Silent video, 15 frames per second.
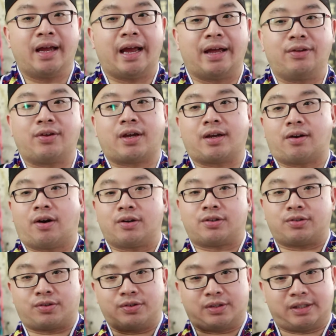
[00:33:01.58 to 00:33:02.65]
And you can also
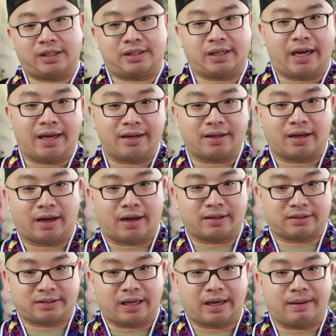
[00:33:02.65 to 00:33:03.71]
use this
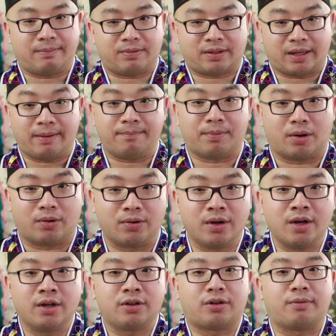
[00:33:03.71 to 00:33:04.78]
same symbol
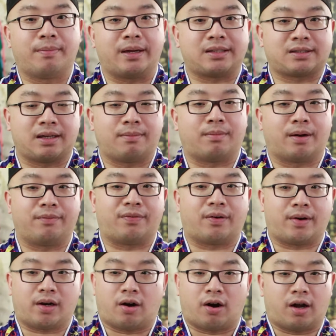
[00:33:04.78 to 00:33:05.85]
to make someone
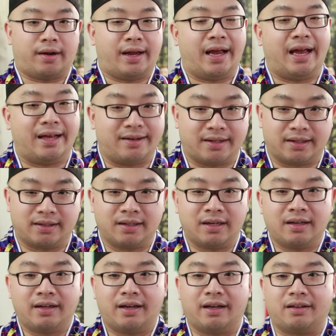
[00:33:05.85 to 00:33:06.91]
very hot-headed.
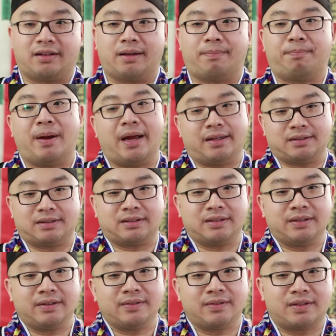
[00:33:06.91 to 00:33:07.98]
It depends.
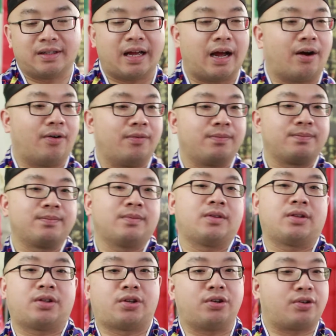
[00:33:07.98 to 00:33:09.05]
Now,
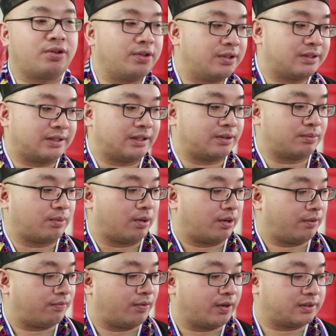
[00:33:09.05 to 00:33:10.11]
to use this
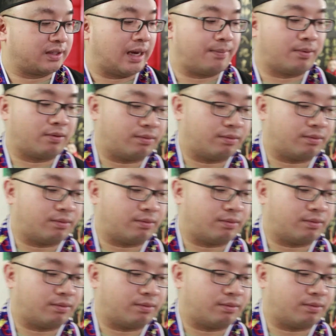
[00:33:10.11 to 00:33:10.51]
word, for example,